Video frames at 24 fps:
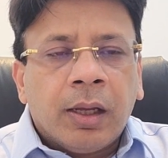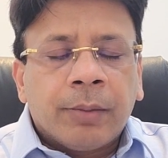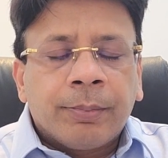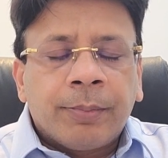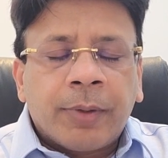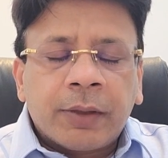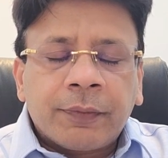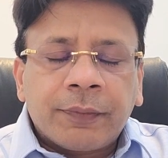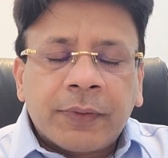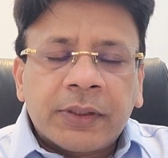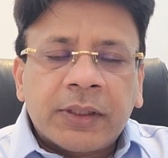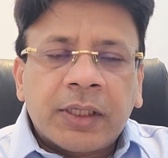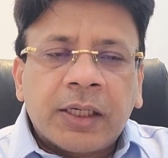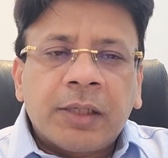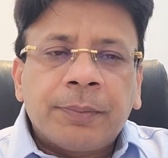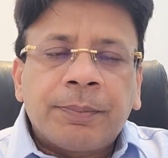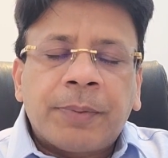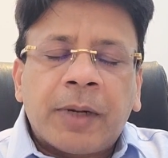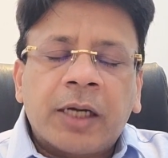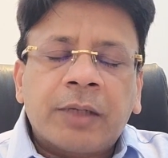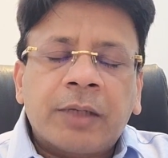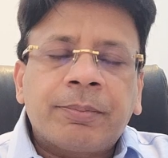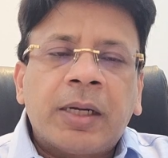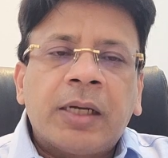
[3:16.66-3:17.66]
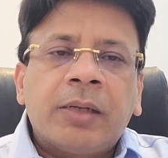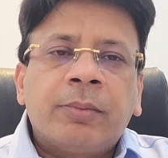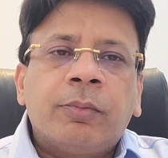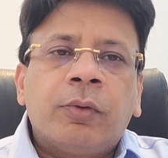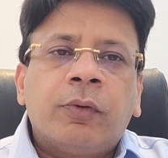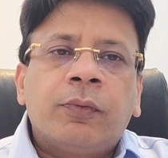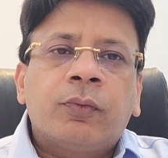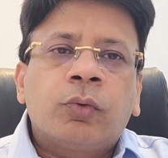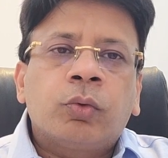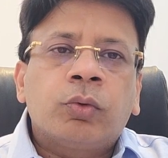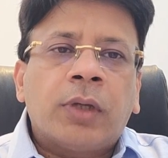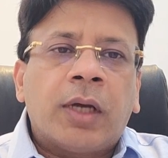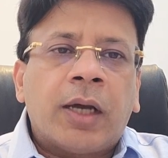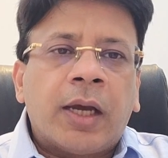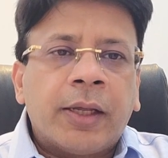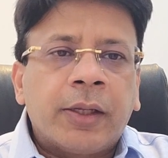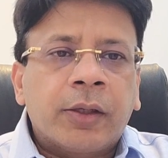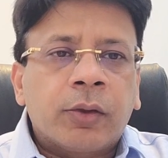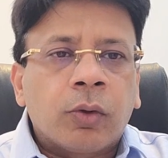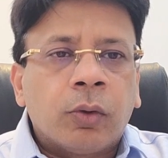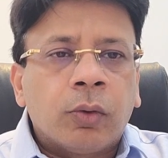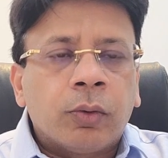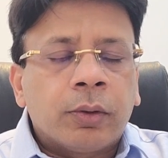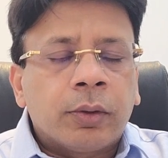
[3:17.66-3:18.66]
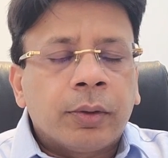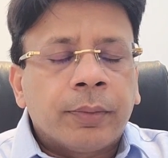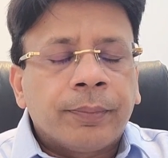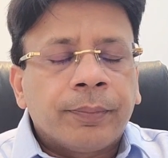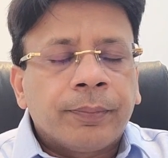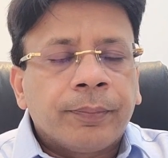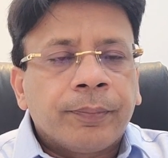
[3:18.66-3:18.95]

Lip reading: But when the department moved to the High Court